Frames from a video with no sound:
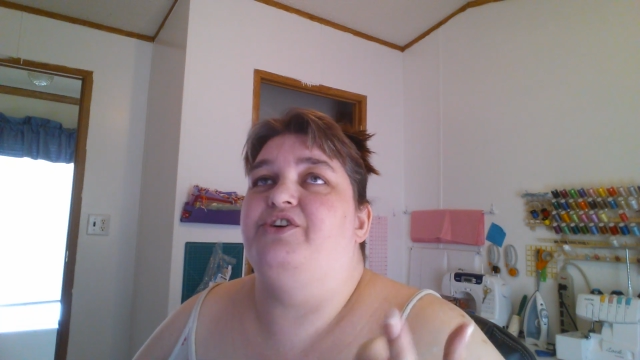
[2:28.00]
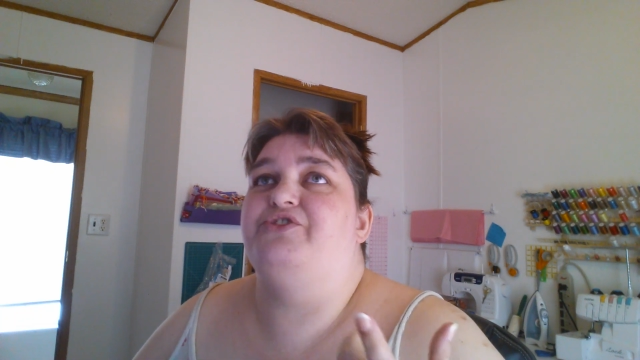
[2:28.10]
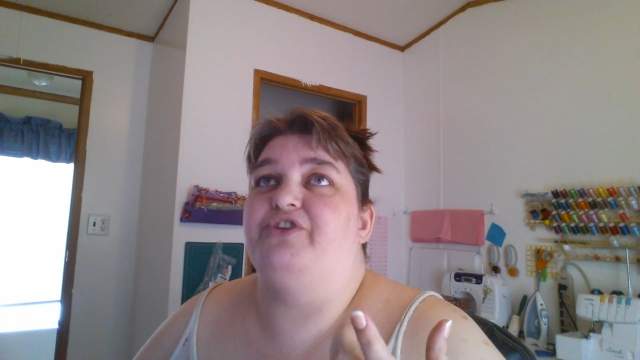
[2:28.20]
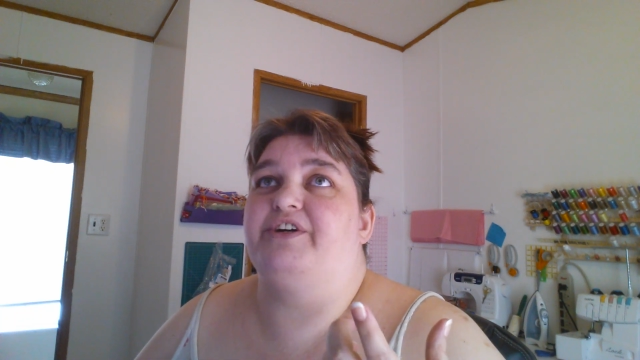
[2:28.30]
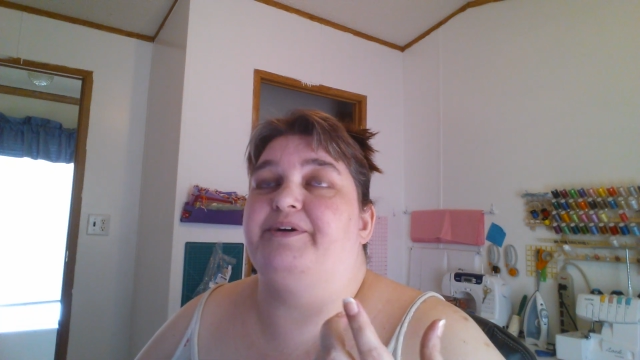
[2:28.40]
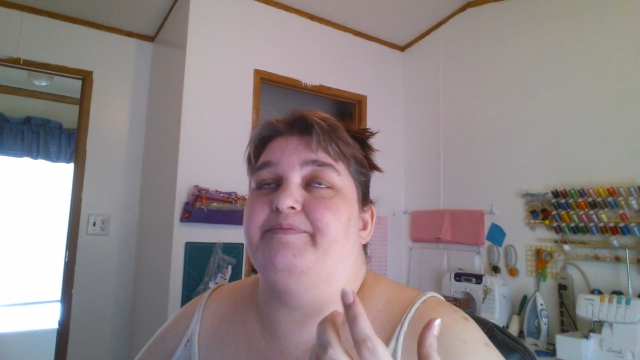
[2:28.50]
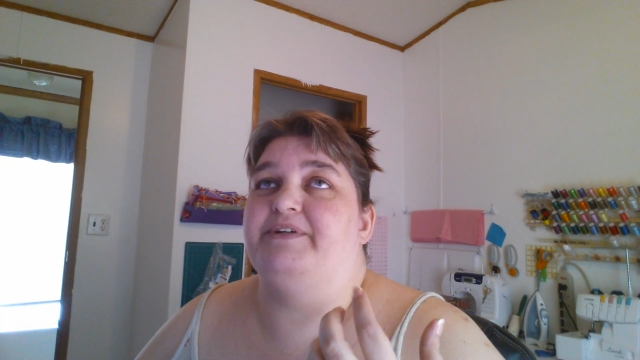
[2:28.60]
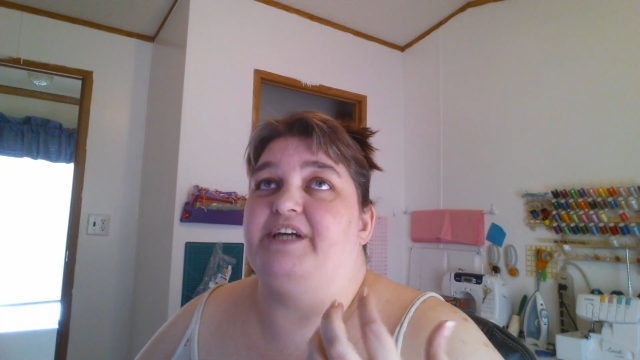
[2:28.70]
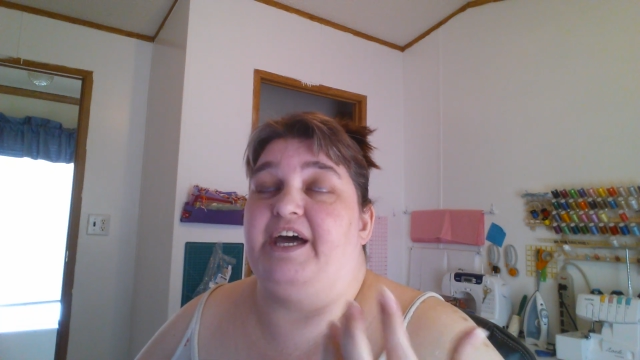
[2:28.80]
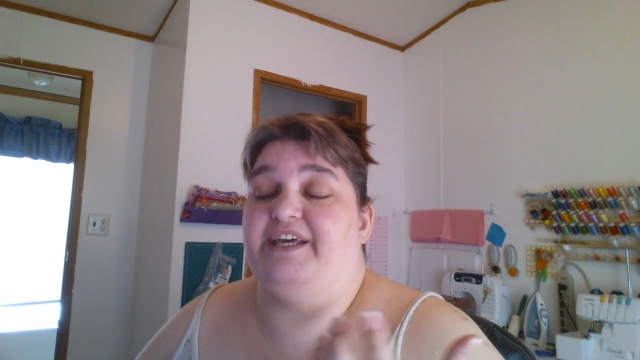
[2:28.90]

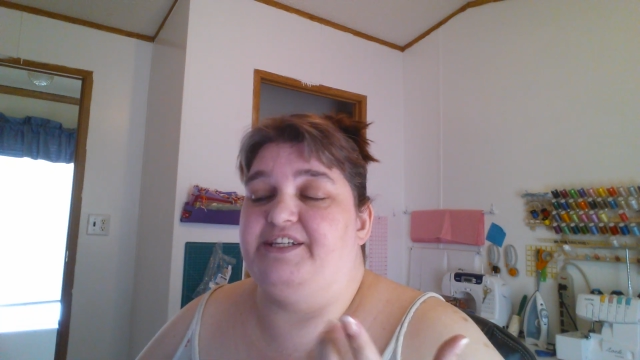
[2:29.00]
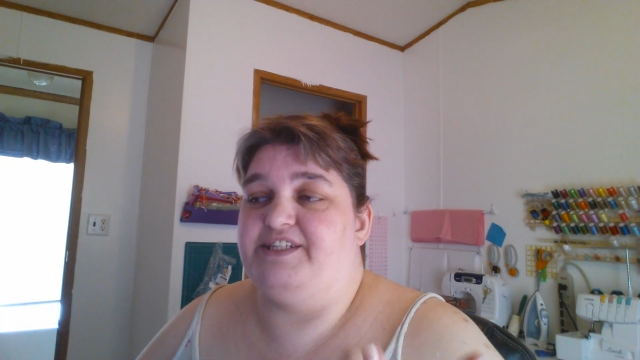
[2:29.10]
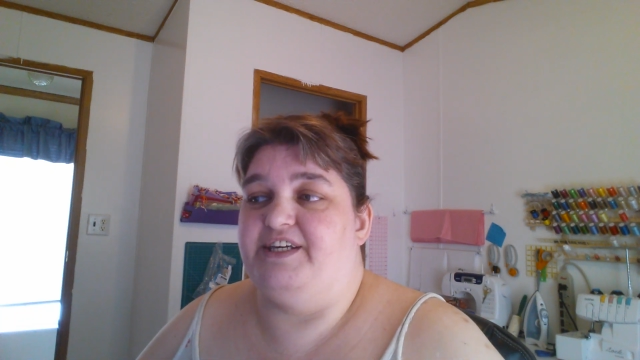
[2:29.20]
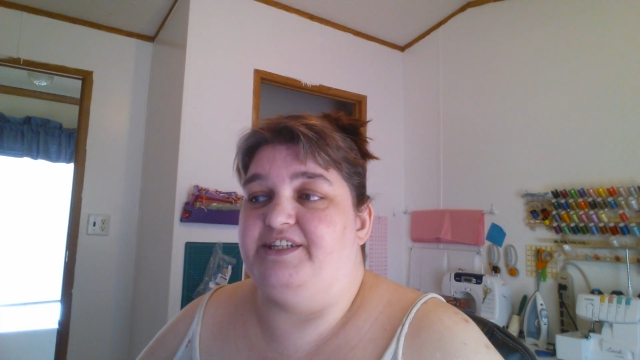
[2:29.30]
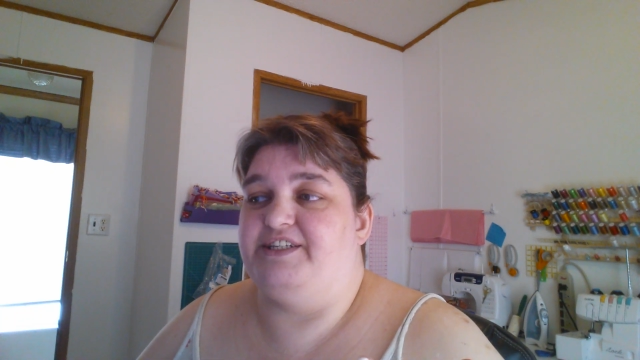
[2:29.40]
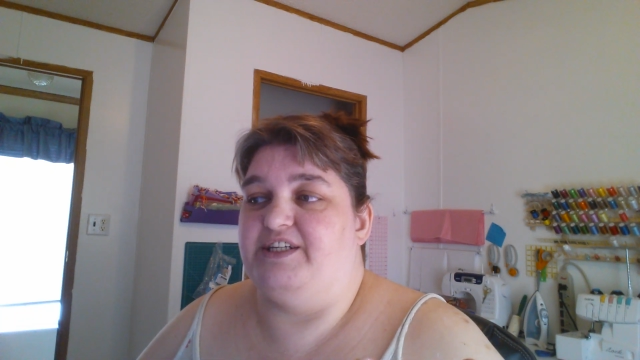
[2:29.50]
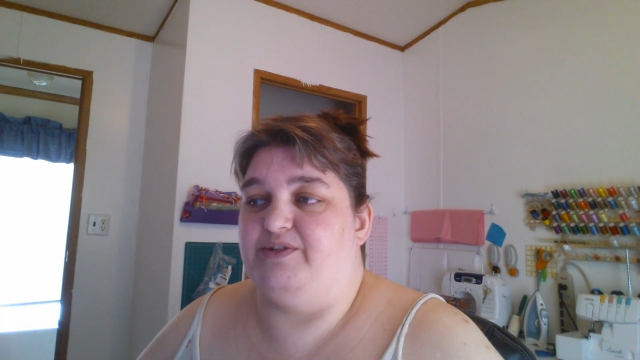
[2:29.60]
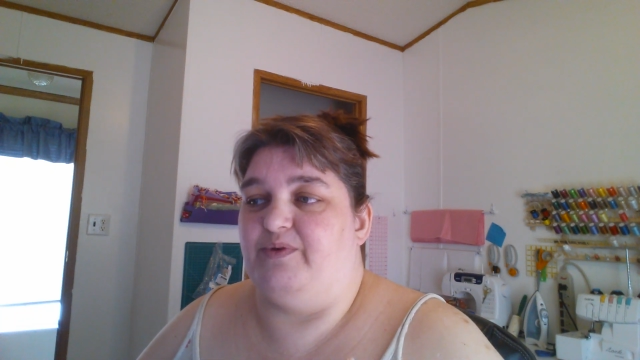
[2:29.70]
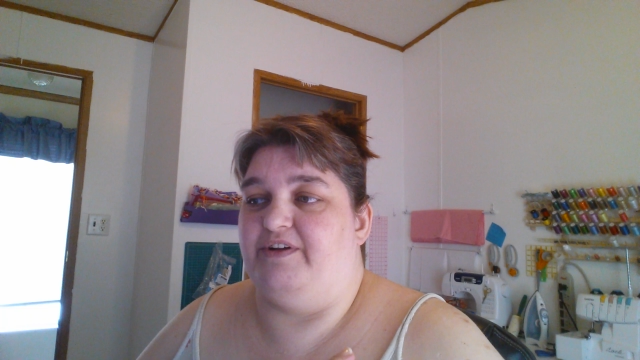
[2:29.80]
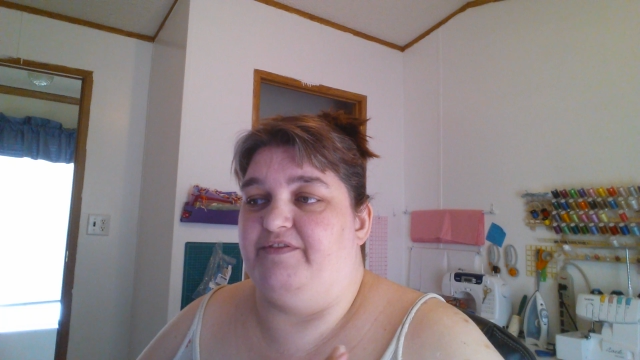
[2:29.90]
Trichomoniasis
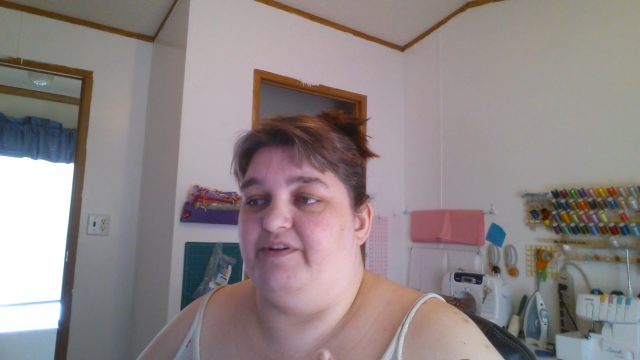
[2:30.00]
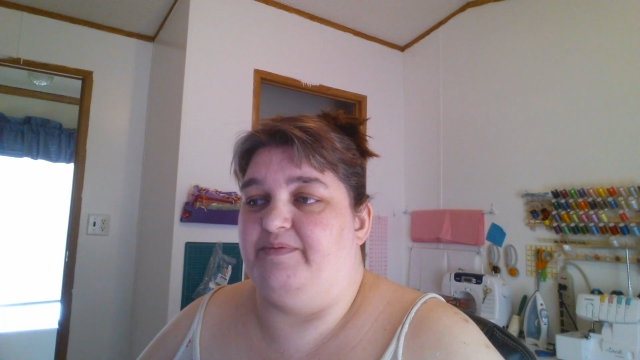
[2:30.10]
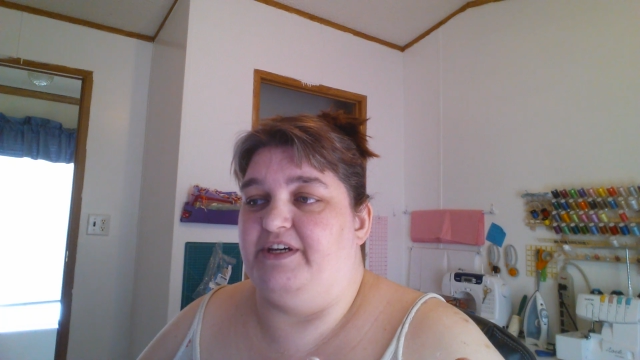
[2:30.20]
is one of them